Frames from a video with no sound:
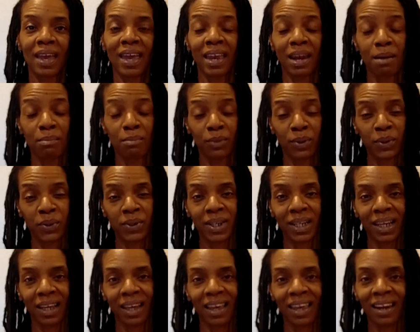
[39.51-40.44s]
And I'm
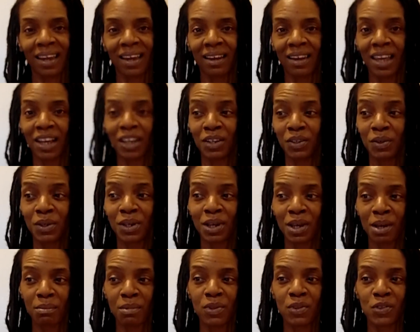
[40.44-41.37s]
learning, and I'd like you
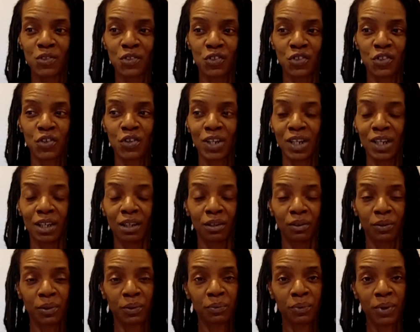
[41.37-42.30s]
to come on this journey
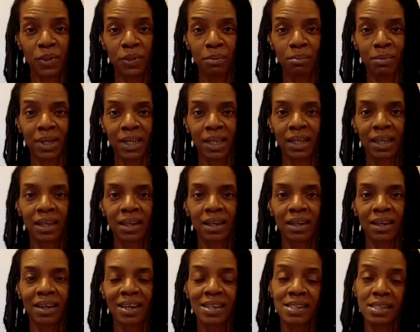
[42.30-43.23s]
and learn with
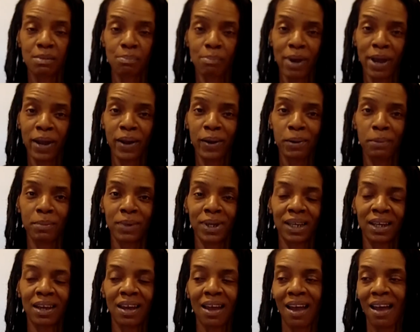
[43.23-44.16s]
me. Inspire
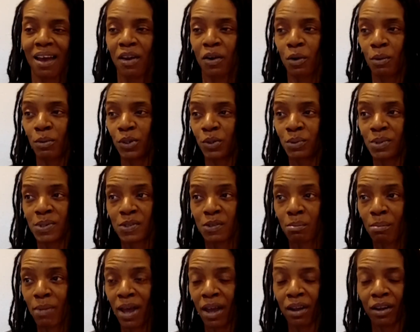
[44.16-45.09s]
me. I hope to
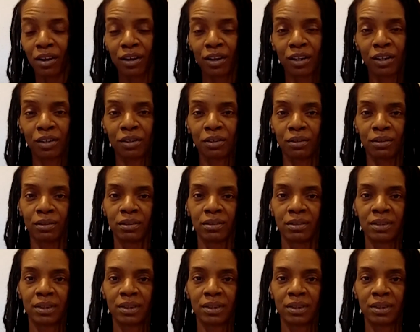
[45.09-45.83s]
inspire you.